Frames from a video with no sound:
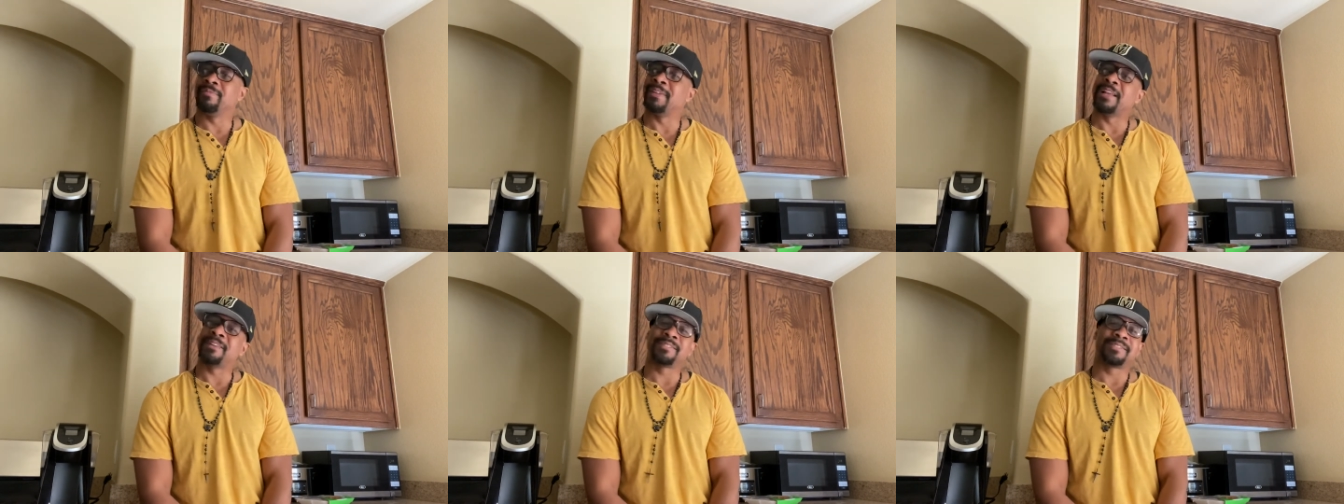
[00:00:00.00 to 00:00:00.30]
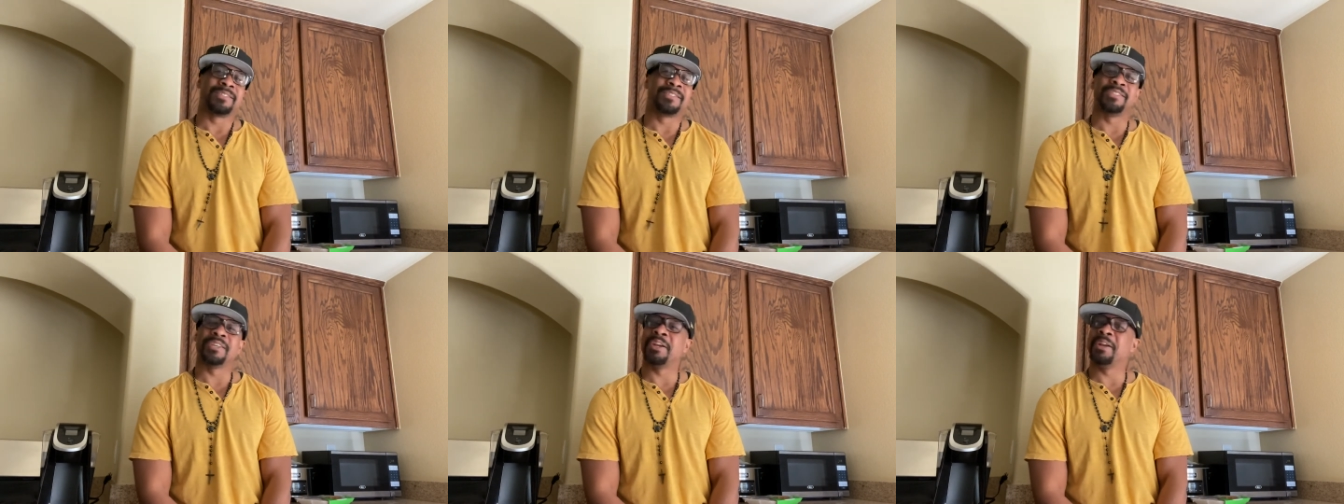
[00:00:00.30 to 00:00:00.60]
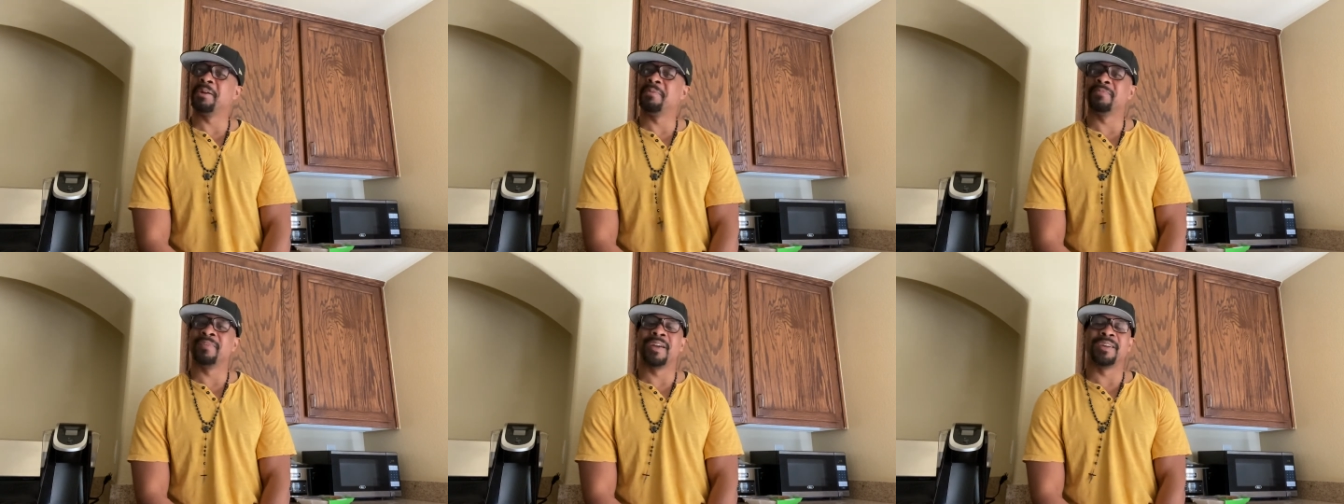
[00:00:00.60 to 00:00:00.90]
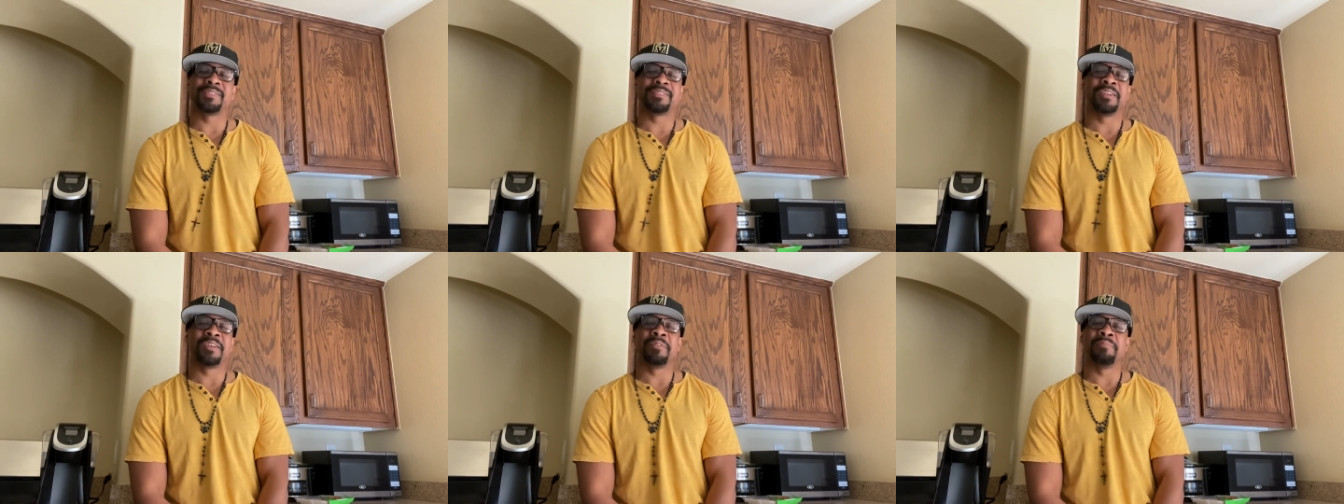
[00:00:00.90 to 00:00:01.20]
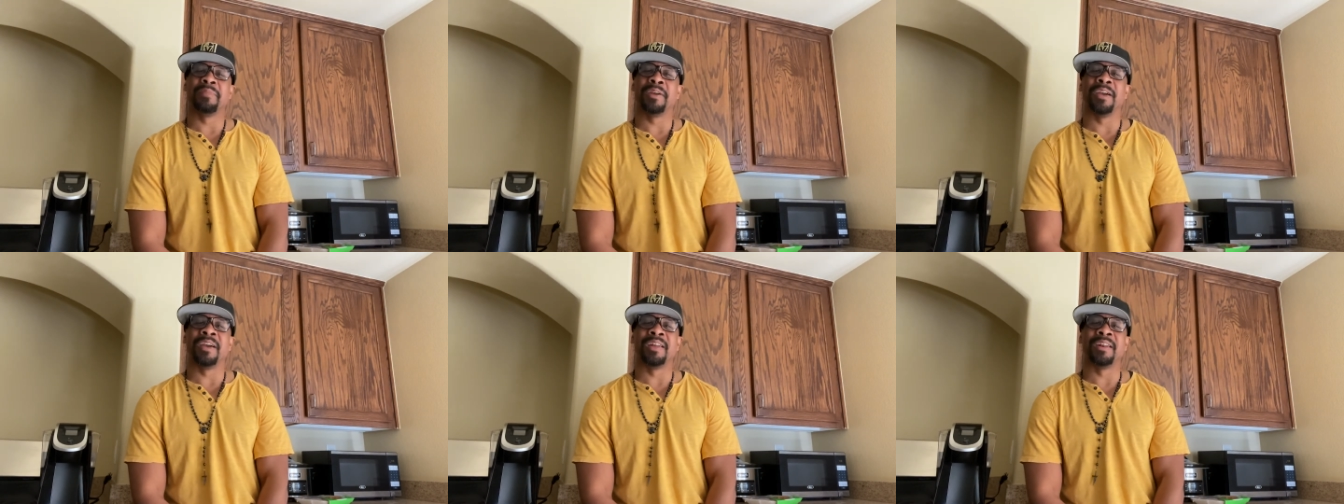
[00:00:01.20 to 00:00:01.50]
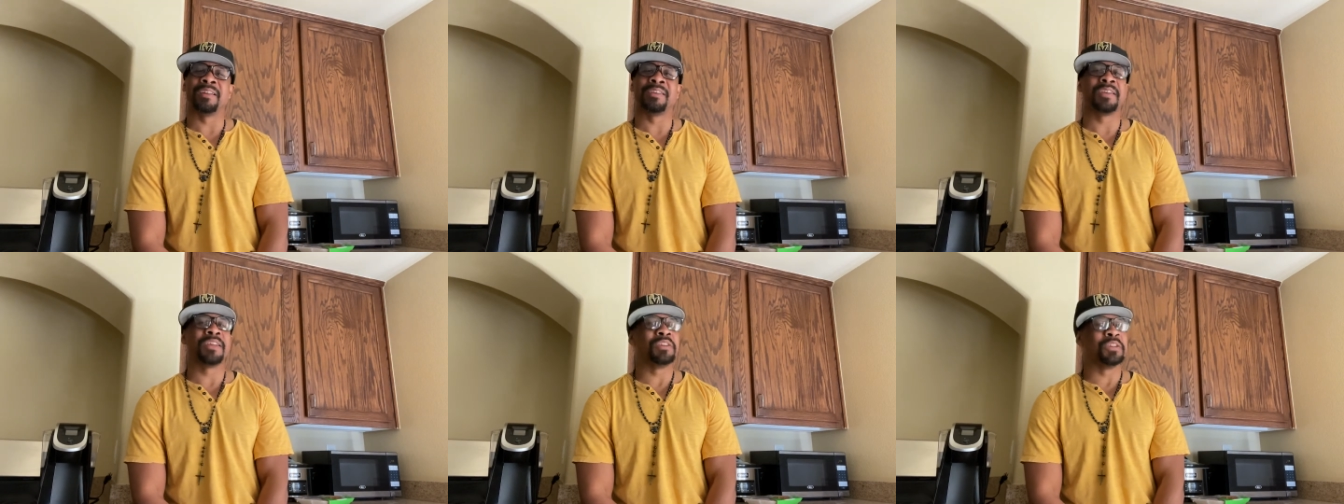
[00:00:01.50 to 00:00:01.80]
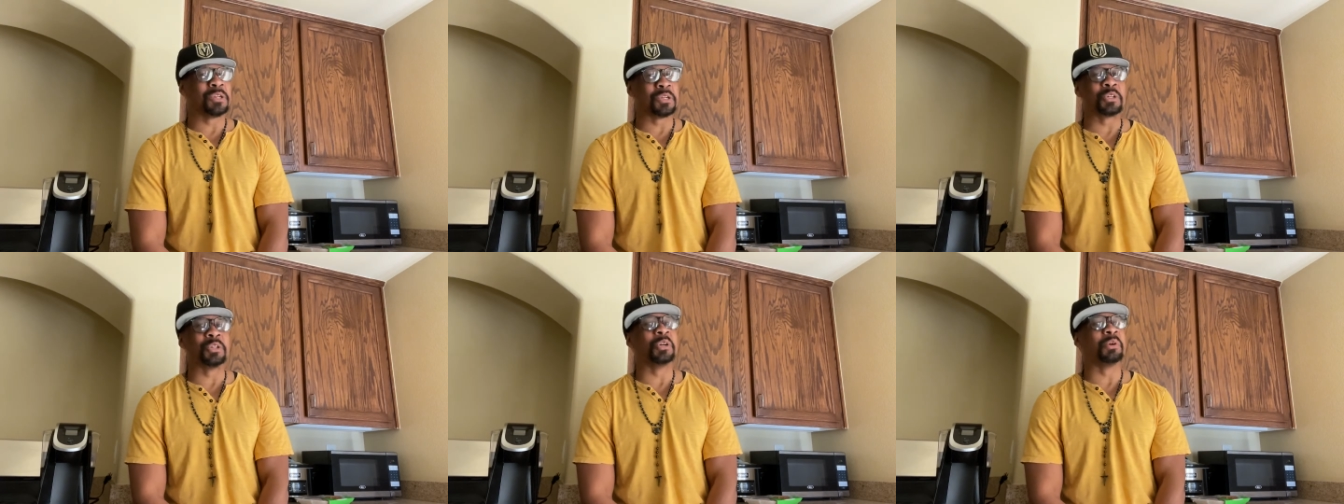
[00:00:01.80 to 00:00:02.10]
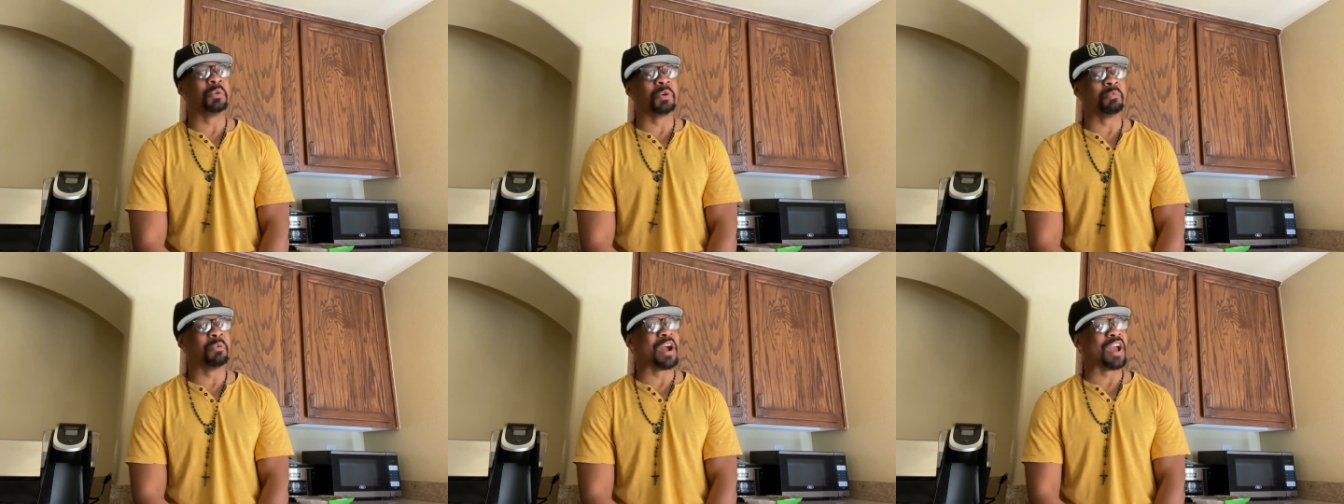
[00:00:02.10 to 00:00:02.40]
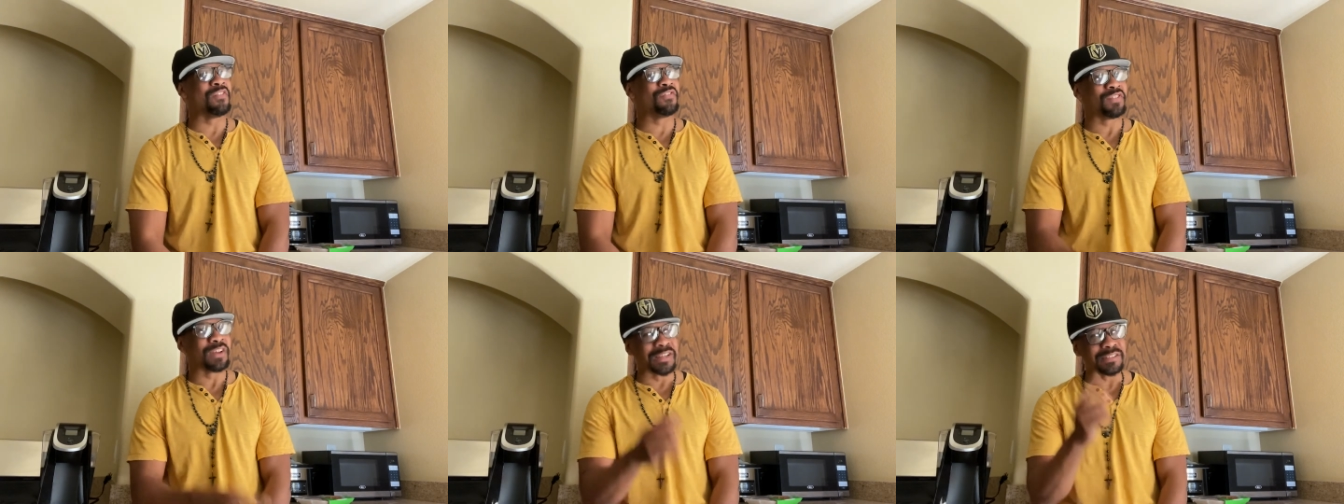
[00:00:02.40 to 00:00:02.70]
That's the jam right there, man. And getting in good with wifey.